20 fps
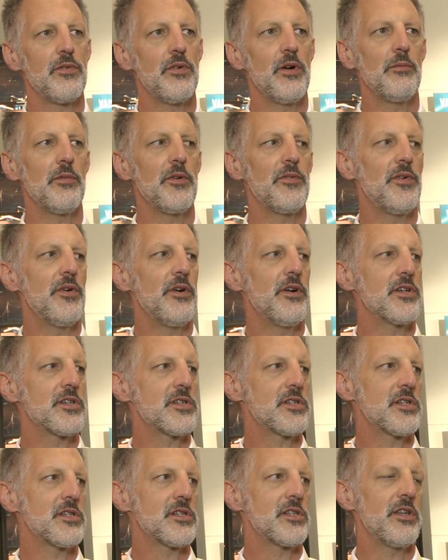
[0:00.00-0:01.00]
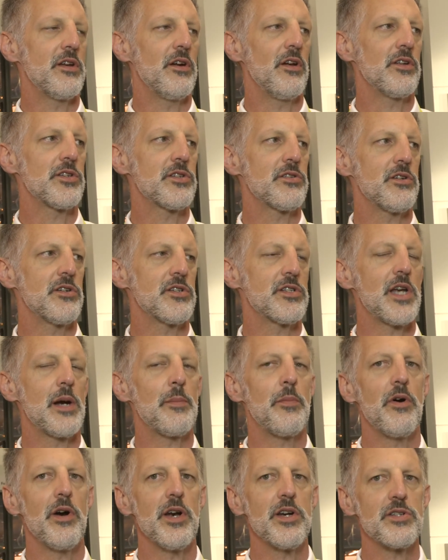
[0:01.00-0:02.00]
from the furnaces, and then also your
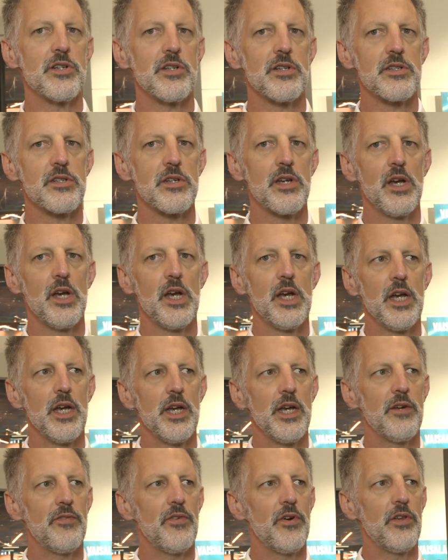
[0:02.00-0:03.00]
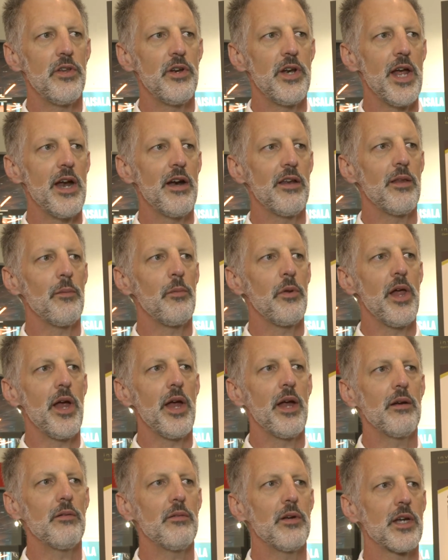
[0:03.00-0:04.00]
separations further down in the
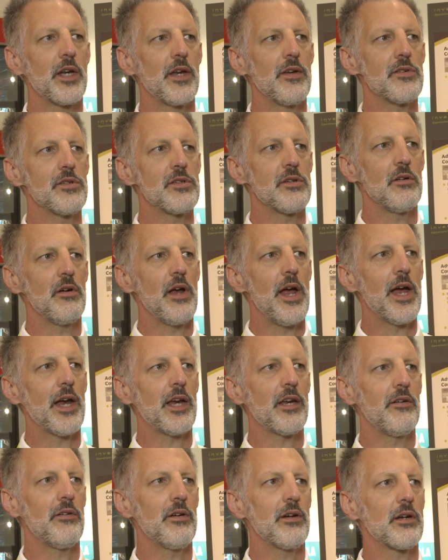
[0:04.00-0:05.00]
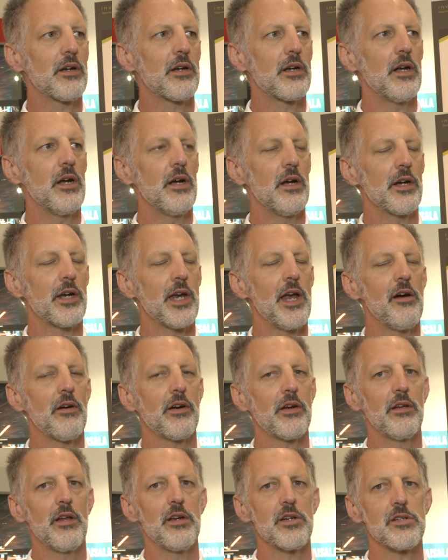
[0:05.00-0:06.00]
plant. It gives you accurate
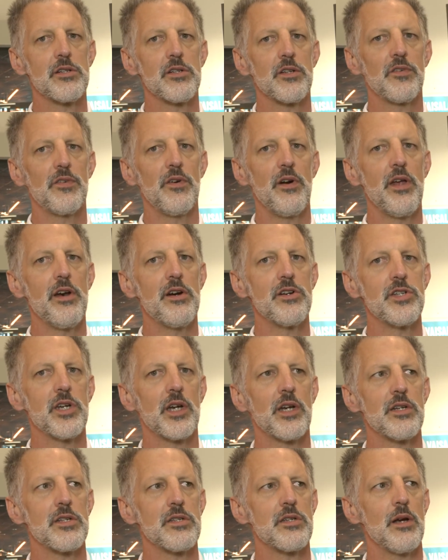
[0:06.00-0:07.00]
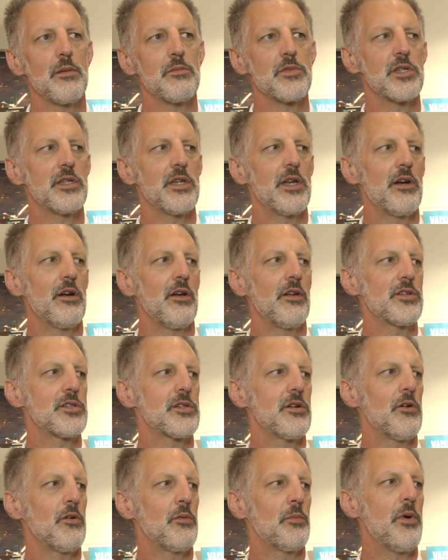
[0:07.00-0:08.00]
calculations for energy consumption and
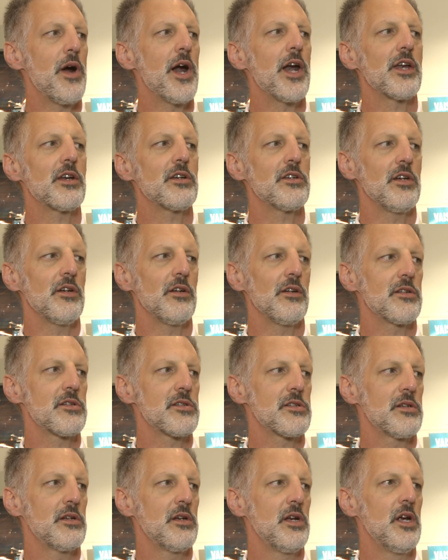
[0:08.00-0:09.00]
also product yields.